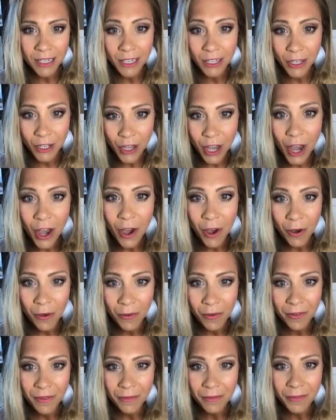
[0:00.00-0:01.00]
and go.
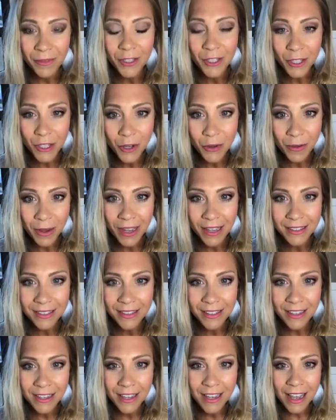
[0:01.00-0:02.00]
Do
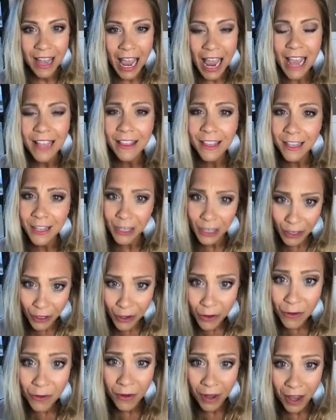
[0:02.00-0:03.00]
it. And then
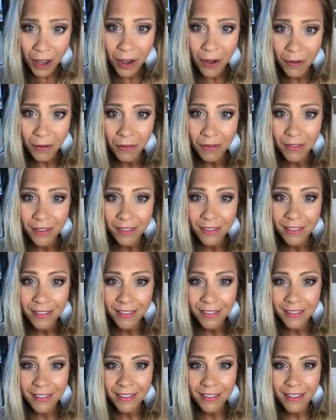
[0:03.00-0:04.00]
you go.
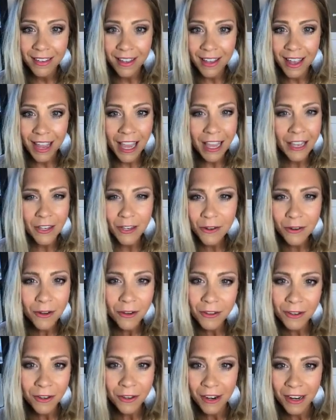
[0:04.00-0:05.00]
And you do
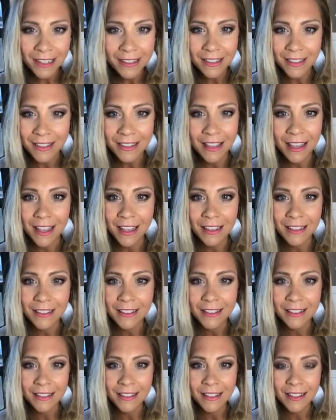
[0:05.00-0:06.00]
the crazy
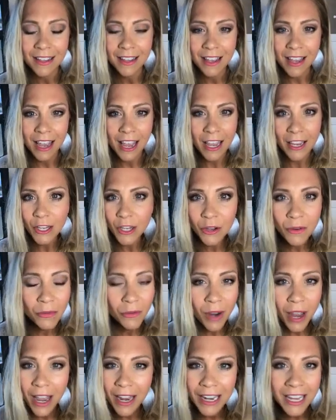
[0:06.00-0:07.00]
things. And you
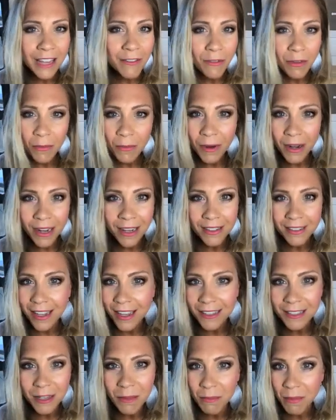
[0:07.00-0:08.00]
run even when it
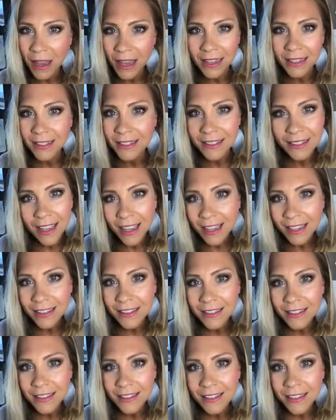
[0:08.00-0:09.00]
doesn't make
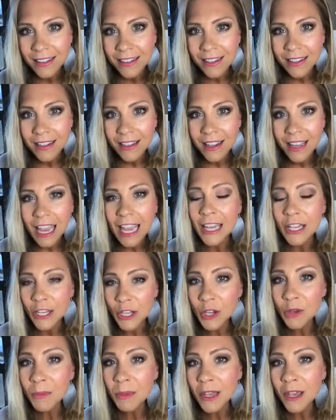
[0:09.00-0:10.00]
sense. And
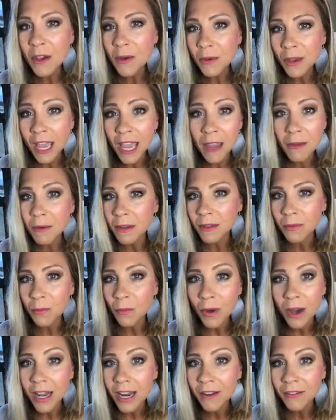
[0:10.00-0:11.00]
you be okay with
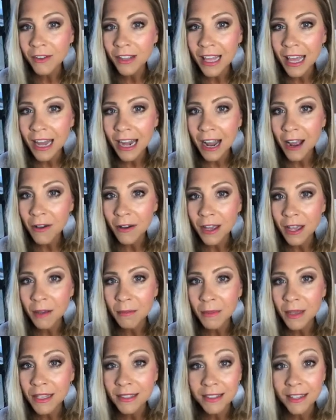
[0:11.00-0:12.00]
whatever that
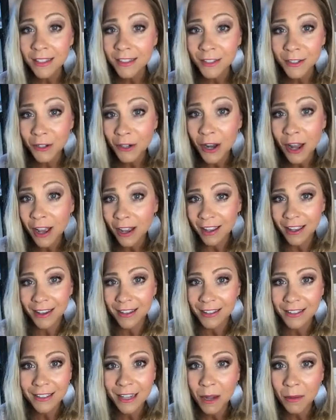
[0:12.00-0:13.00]
outcome is because you're not going
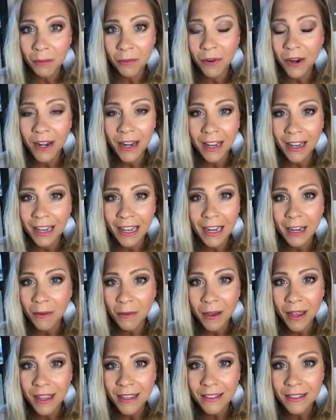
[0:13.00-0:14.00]
to stop running
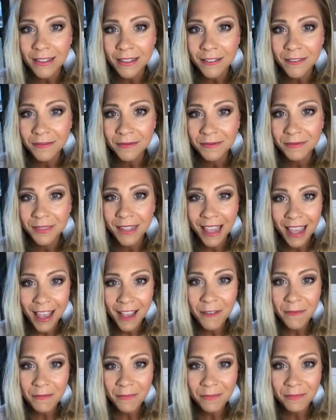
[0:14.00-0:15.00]
anyways. Okay?